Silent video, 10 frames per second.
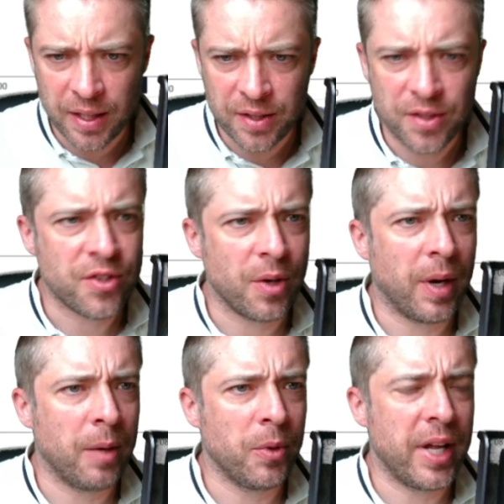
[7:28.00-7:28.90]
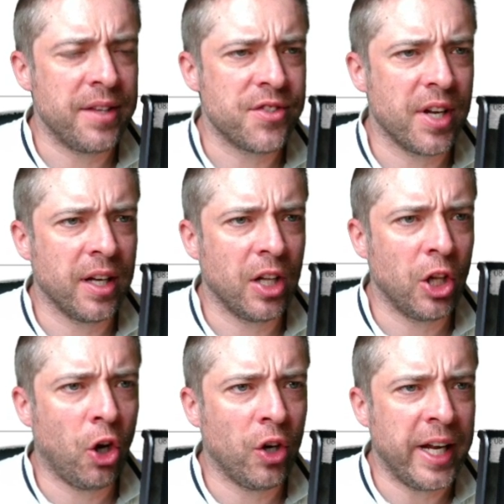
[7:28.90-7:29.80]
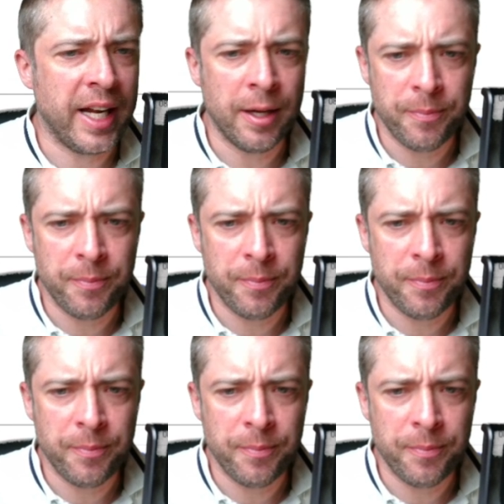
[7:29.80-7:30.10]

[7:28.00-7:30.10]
So I would enter along here